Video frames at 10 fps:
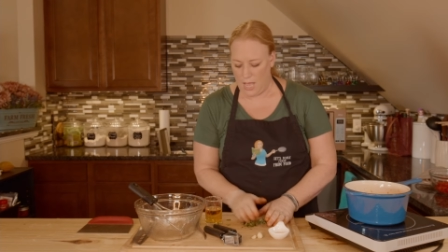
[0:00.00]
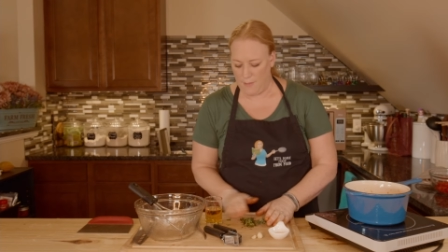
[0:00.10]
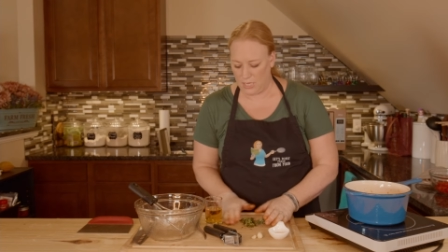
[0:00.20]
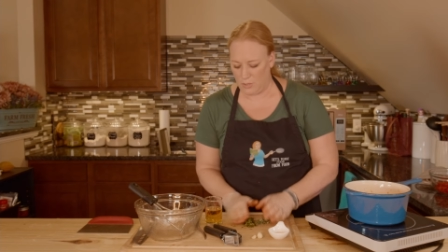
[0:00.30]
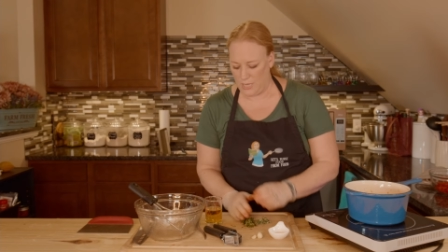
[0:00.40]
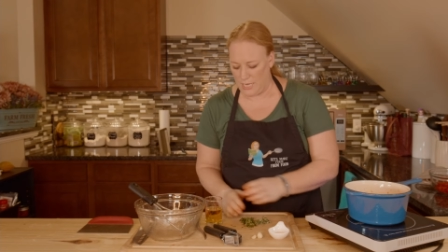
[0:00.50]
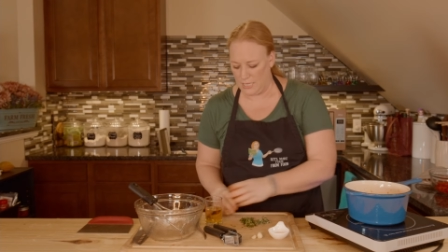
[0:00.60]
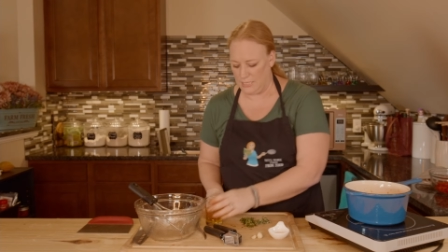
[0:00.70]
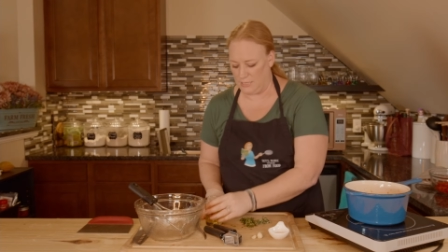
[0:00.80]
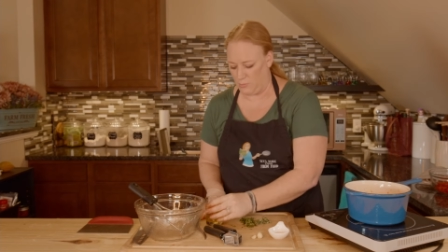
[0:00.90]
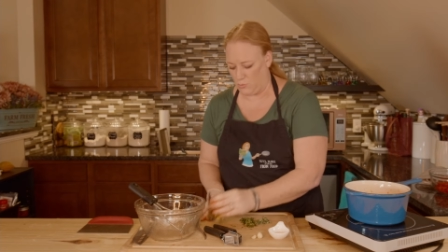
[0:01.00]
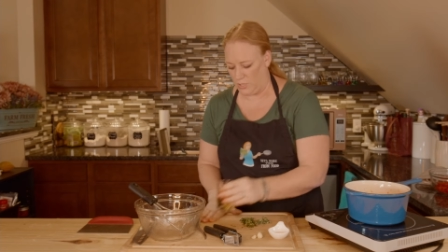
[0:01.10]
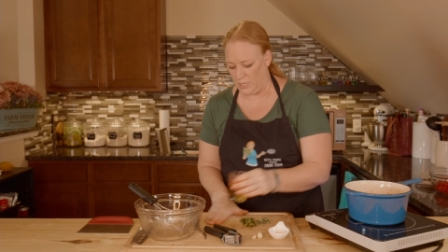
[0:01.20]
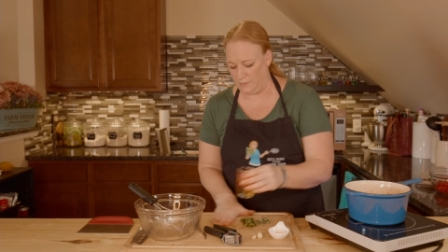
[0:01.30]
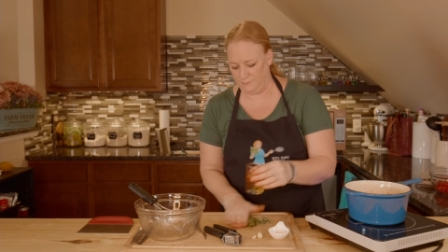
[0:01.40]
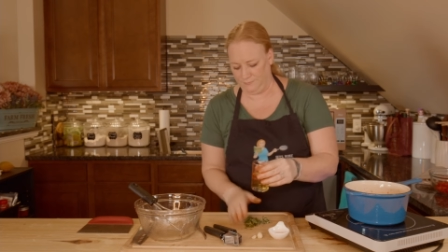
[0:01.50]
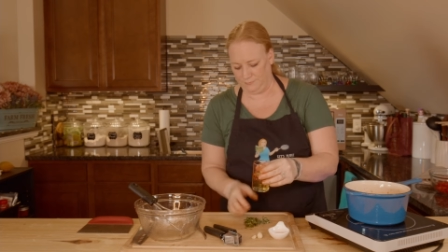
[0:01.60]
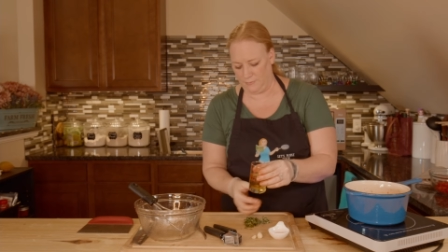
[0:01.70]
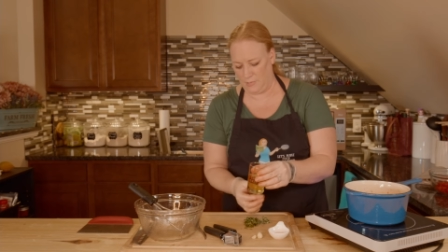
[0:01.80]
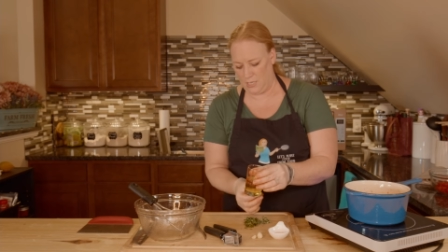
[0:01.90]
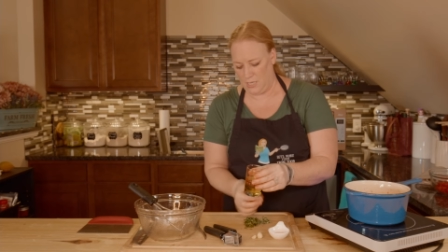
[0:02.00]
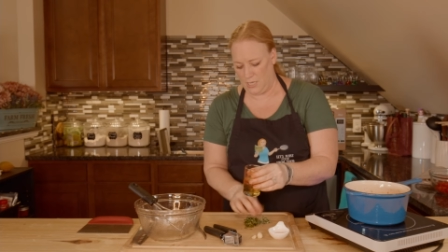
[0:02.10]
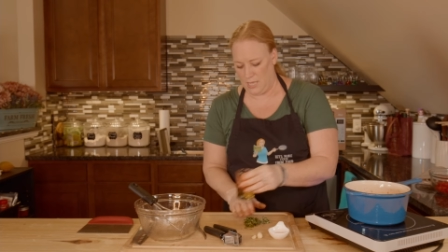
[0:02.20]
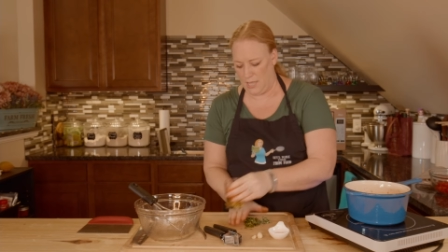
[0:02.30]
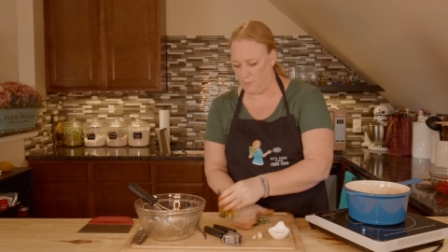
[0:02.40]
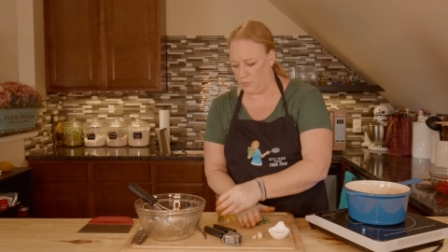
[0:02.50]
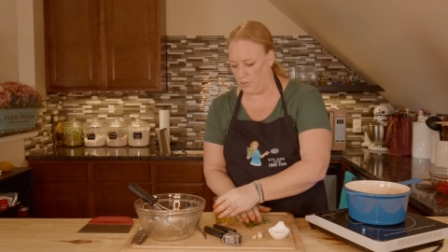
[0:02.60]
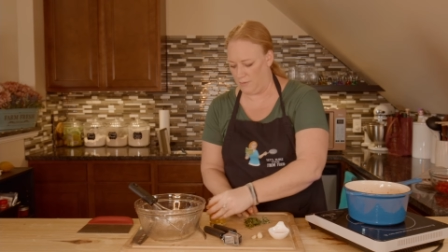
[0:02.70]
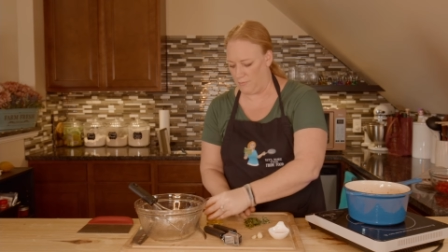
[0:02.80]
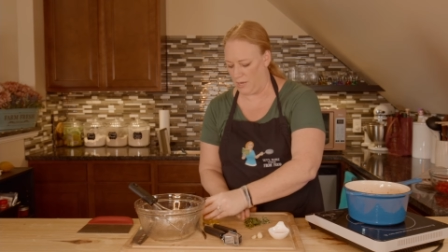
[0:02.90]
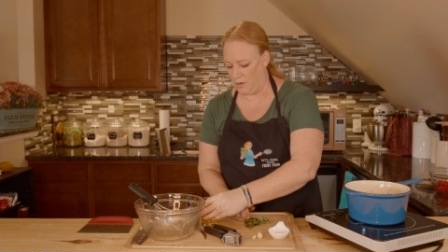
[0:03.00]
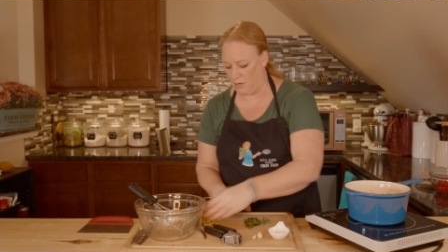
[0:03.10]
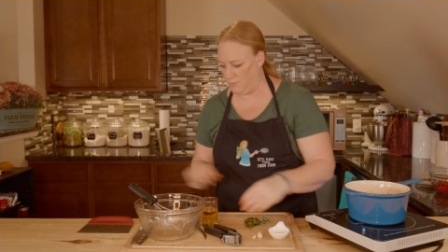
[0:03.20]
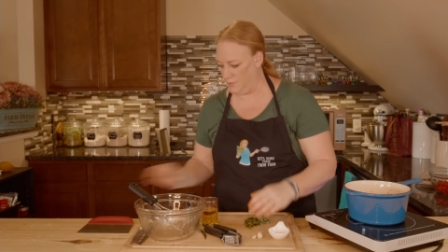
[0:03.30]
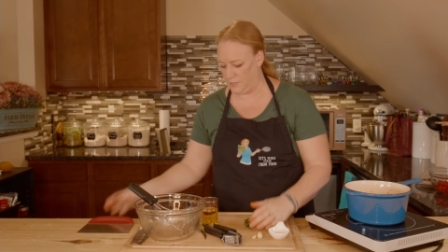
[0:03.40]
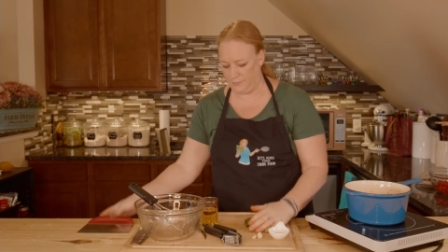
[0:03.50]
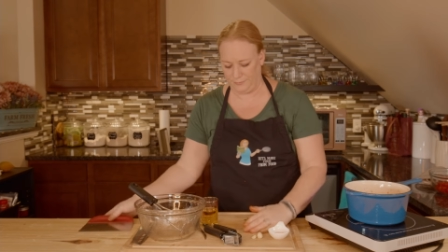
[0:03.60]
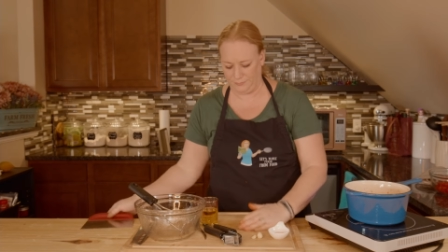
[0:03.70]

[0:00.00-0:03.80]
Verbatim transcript: I'm gonna go ahead at this point and put in my herbs